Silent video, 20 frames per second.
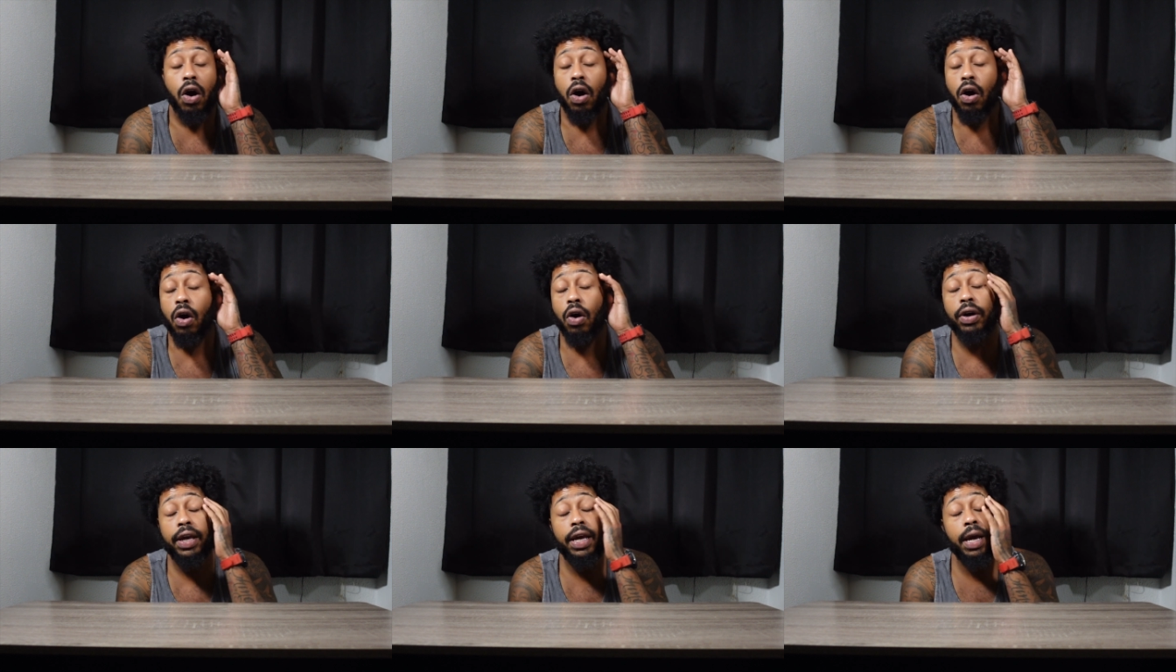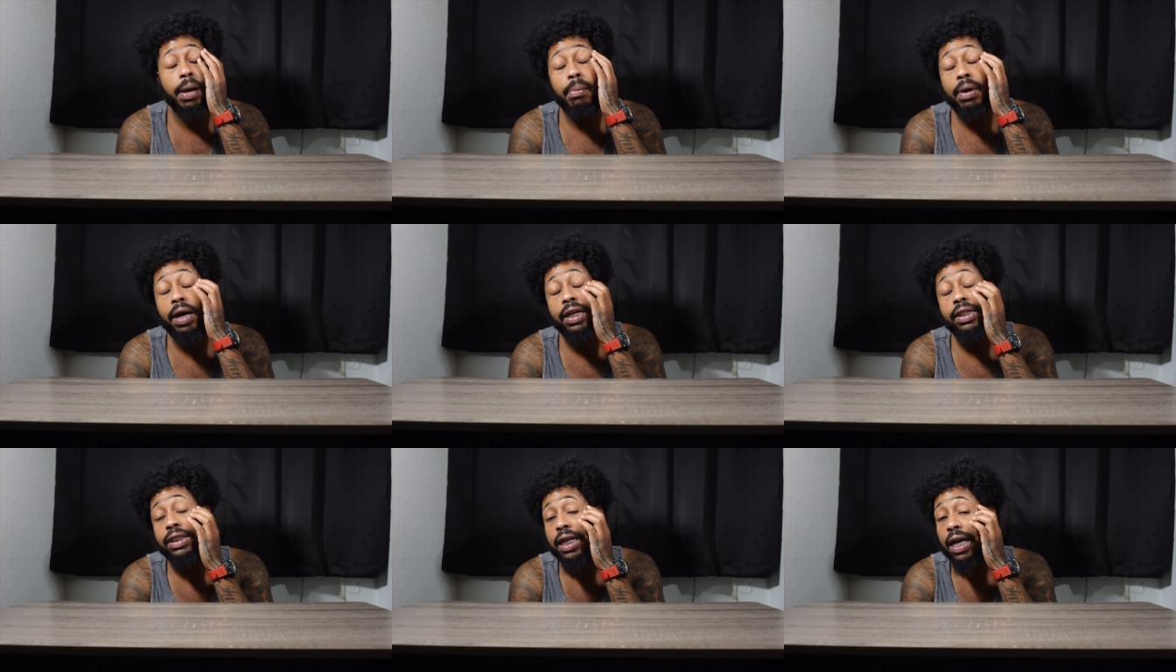Oh yeah,
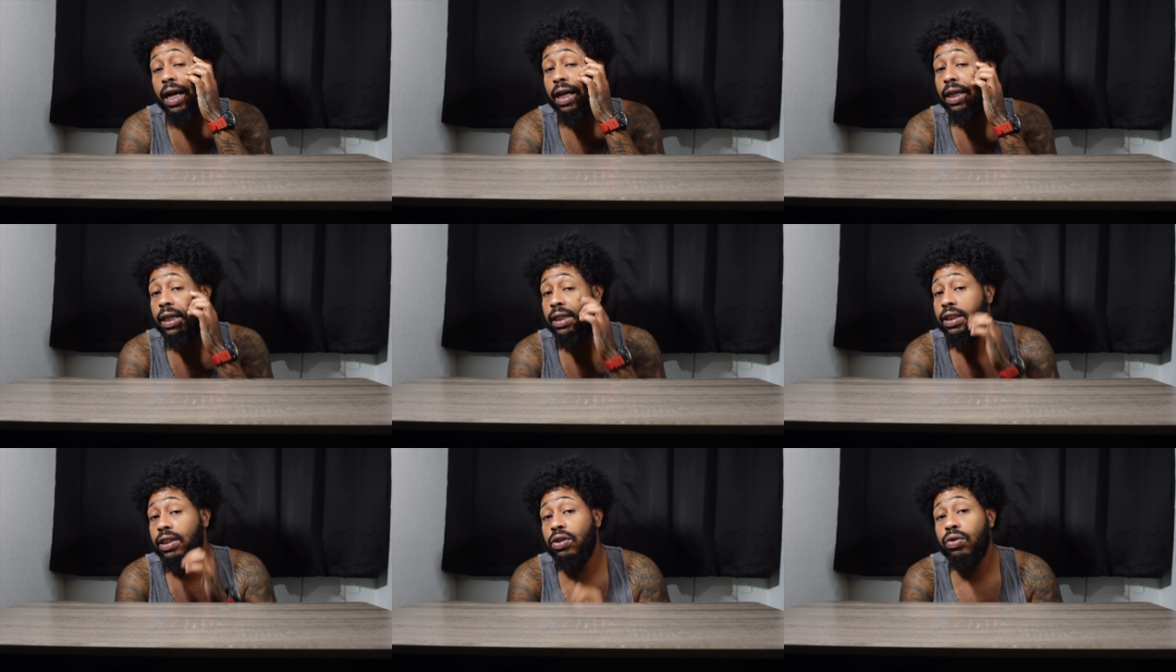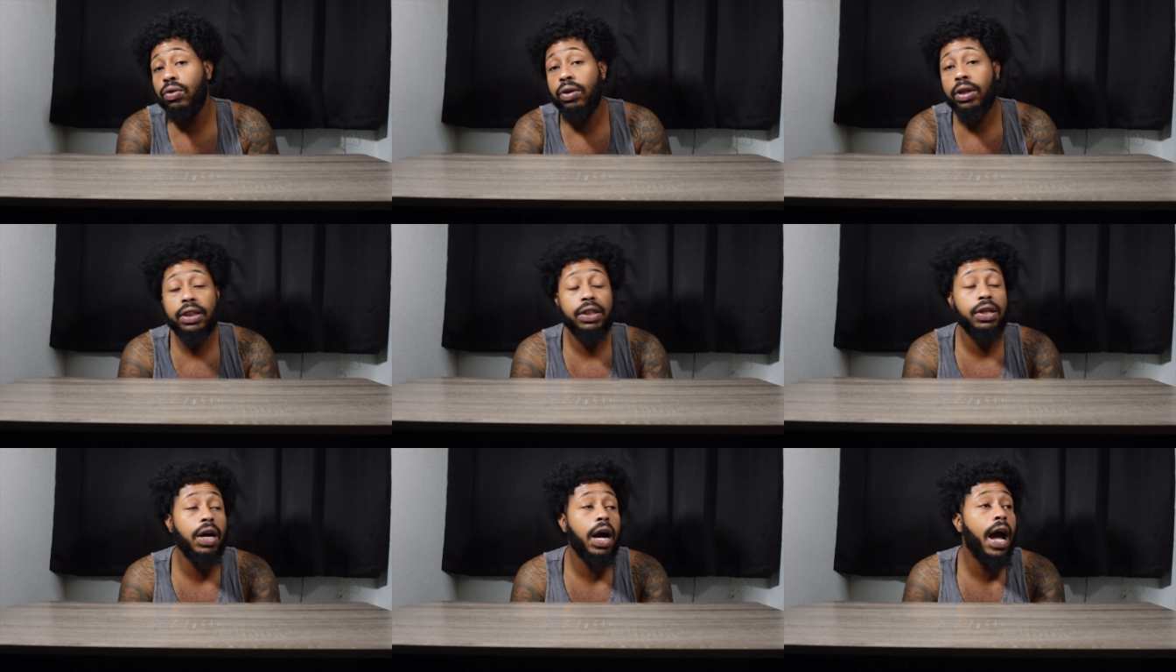my child doesn't do
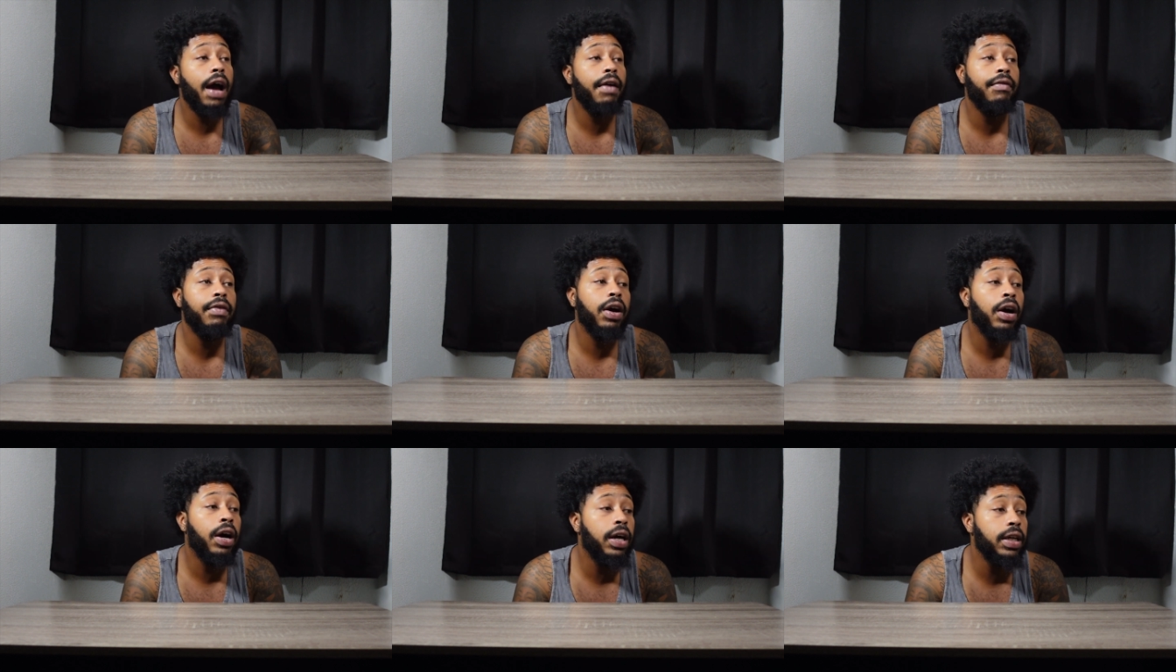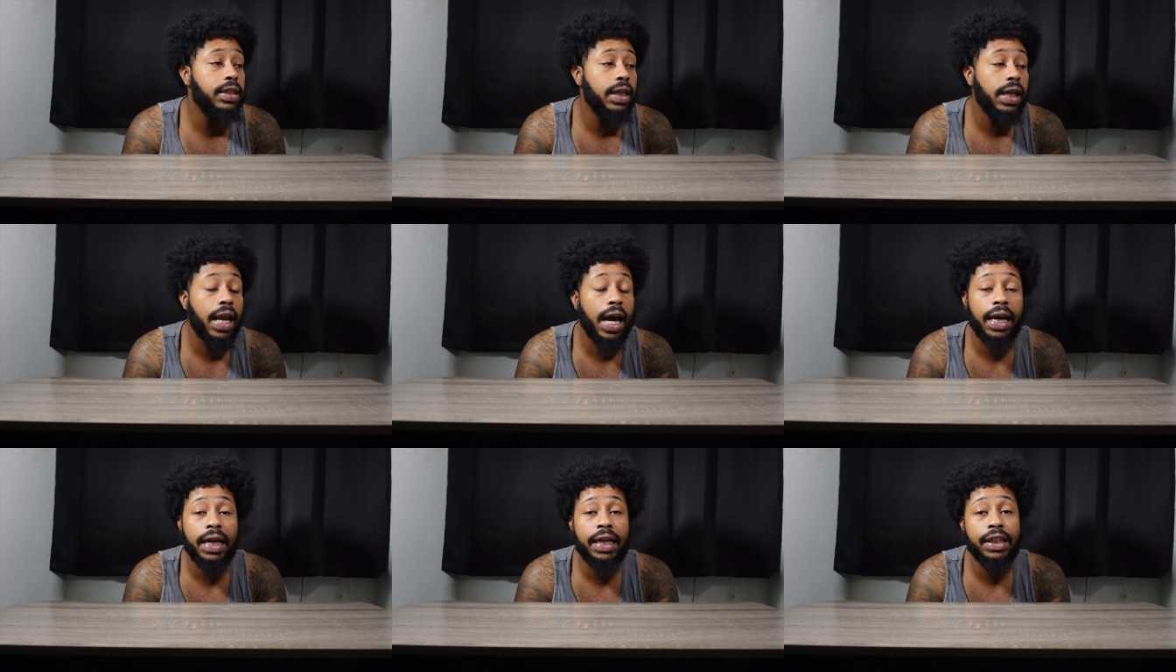this or I have a cousin
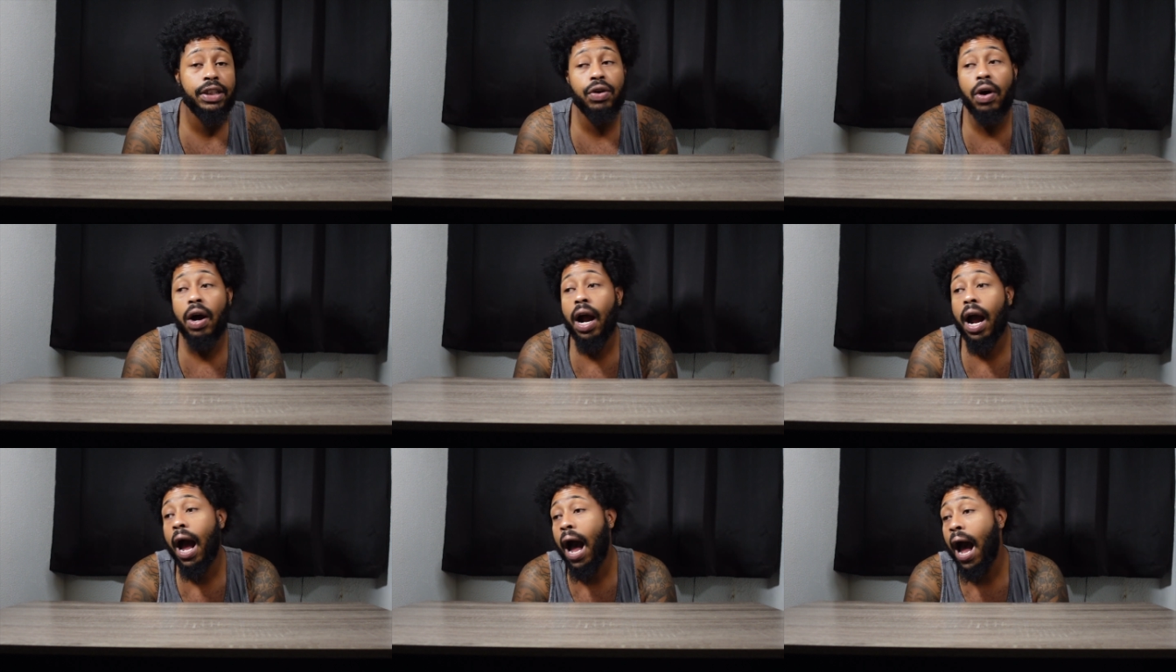like this or